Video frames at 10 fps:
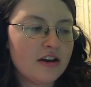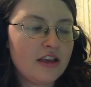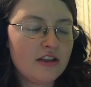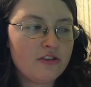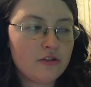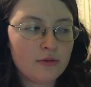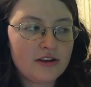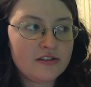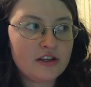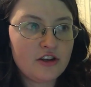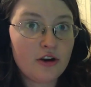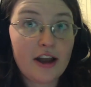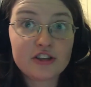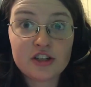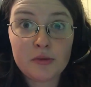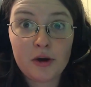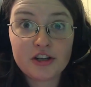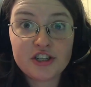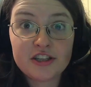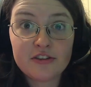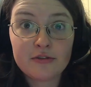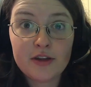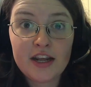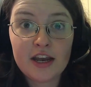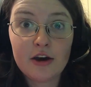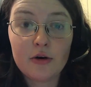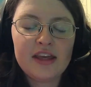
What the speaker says: get to the reason you're actually watching this video.